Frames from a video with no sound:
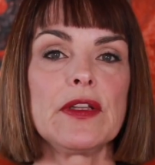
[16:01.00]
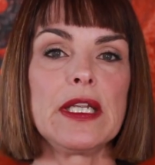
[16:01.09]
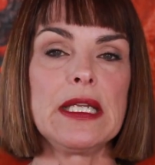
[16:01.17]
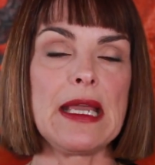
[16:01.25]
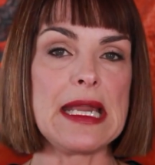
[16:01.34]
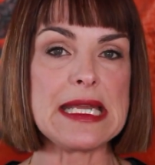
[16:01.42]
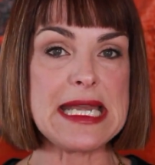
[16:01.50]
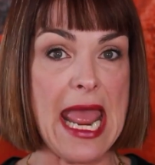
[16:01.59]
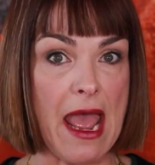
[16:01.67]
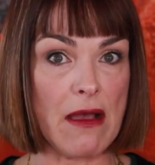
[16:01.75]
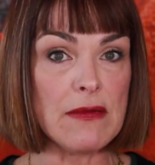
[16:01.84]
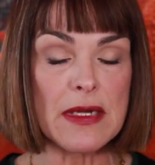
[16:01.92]
would definitely get
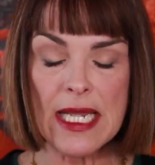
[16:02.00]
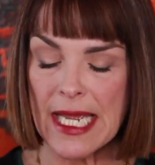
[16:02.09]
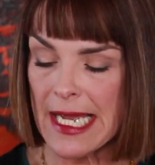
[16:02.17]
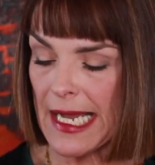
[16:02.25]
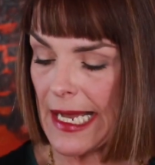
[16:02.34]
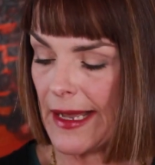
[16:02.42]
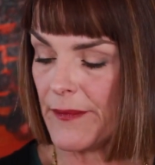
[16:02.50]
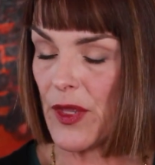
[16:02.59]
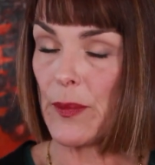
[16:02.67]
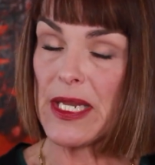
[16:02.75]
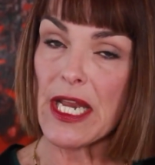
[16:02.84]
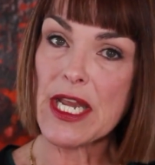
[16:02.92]
it now.
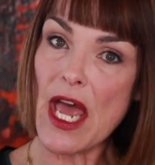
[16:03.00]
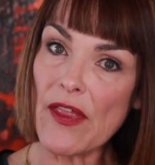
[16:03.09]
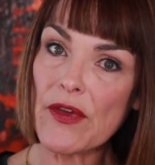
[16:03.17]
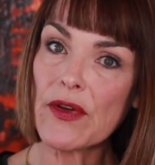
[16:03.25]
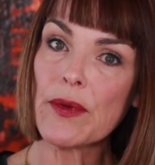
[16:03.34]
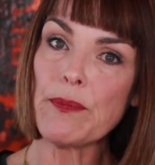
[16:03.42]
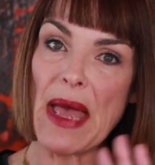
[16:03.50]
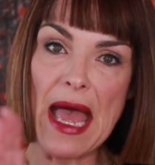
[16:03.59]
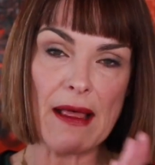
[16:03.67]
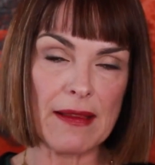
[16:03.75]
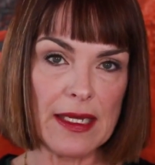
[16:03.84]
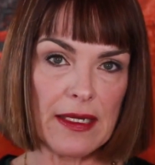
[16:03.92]
There'll be
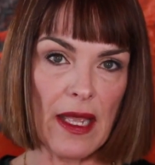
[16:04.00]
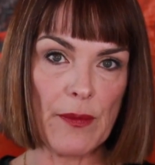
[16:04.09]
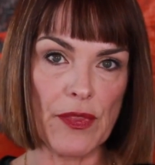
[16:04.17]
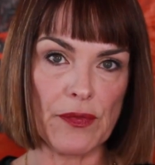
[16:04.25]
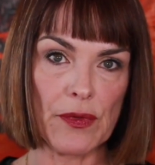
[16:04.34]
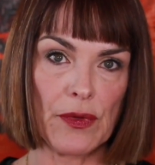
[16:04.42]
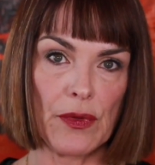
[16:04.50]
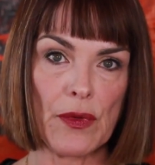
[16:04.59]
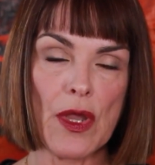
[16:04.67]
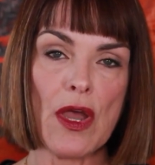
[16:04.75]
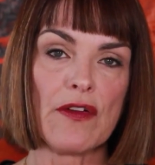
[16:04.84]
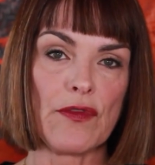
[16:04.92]
another palette come
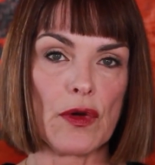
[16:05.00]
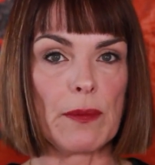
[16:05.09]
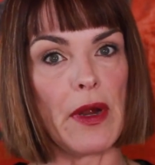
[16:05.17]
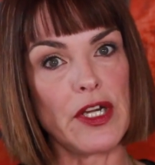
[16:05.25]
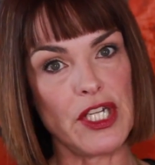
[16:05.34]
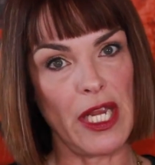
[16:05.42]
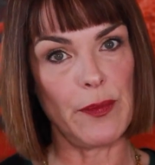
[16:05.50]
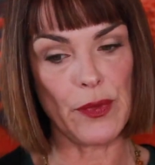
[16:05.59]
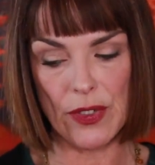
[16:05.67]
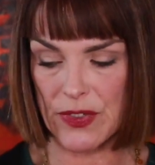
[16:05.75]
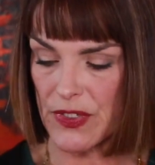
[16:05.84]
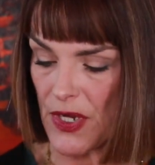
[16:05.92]
through for March,
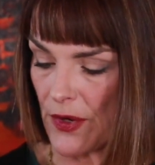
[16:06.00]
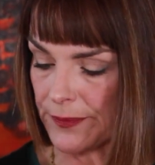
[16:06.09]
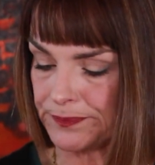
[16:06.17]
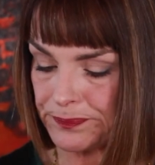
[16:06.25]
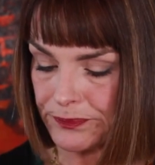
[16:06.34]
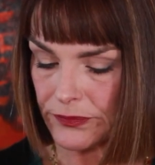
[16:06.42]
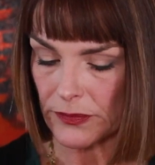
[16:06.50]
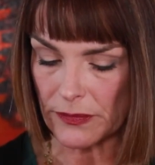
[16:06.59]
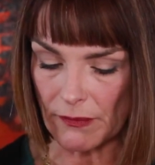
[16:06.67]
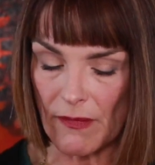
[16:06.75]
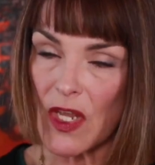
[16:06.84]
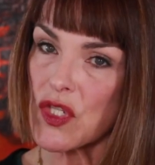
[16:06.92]
April. So
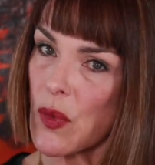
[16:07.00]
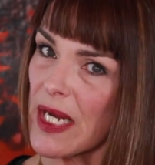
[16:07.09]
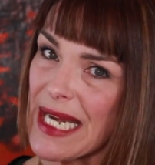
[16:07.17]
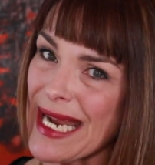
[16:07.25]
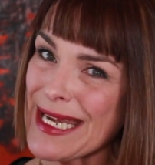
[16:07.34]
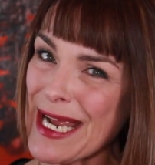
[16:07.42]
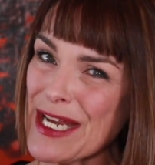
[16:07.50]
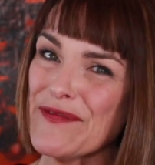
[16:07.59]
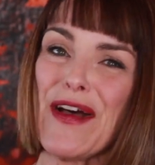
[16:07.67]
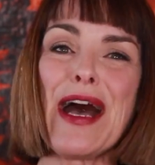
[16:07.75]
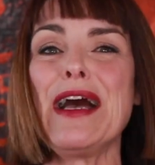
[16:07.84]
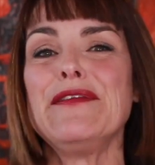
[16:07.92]

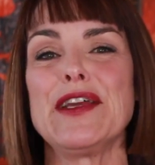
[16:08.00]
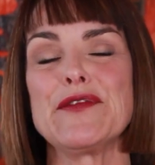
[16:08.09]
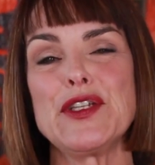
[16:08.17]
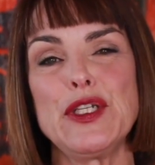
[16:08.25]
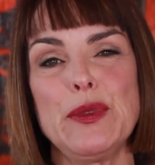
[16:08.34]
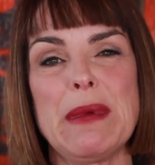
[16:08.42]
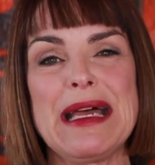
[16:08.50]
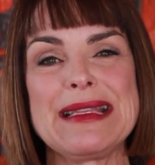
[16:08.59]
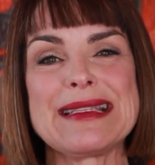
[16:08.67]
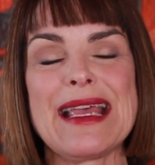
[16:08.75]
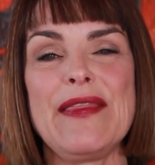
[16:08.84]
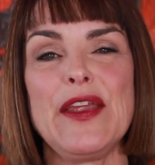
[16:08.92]
$29.95 every 2
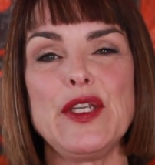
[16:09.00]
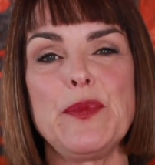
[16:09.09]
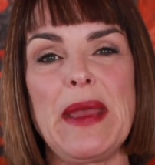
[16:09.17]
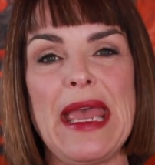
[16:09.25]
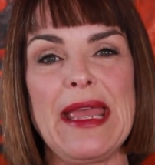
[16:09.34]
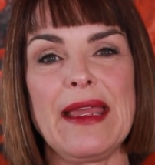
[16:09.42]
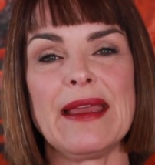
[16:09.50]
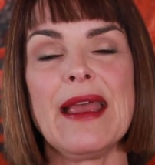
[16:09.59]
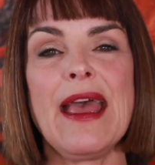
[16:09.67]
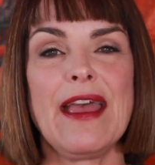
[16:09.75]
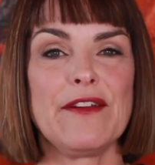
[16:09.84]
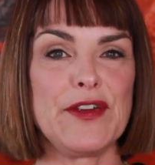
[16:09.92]
months, and then you
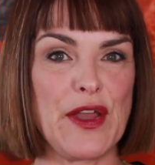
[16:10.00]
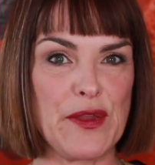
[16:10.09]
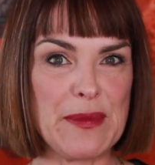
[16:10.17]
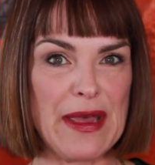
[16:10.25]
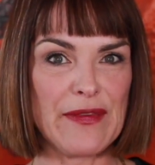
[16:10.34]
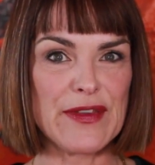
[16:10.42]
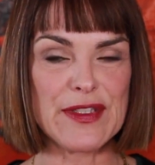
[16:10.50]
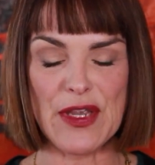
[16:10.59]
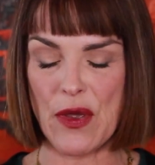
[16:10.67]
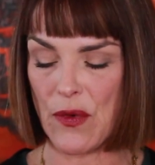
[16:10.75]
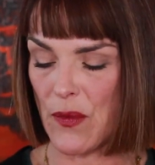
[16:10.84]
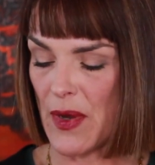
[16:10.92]
pay every other
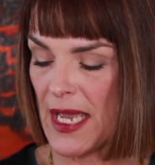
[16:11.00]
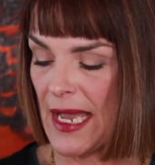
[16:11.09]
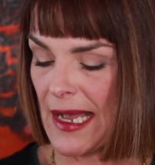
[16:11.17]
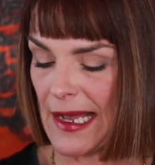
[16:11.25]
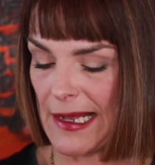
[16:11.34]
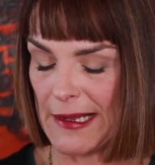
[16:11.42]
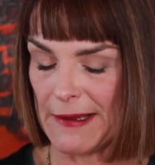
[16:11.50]
month. So